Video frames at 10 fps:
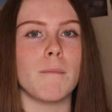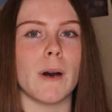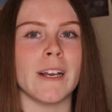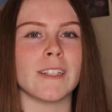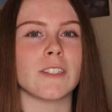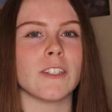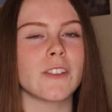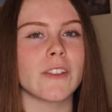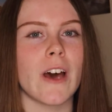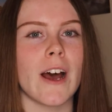But it's good
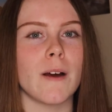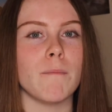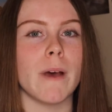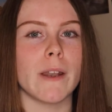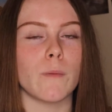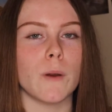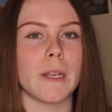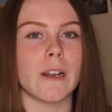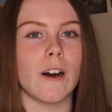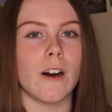that men and
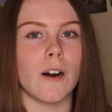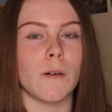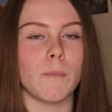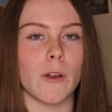women are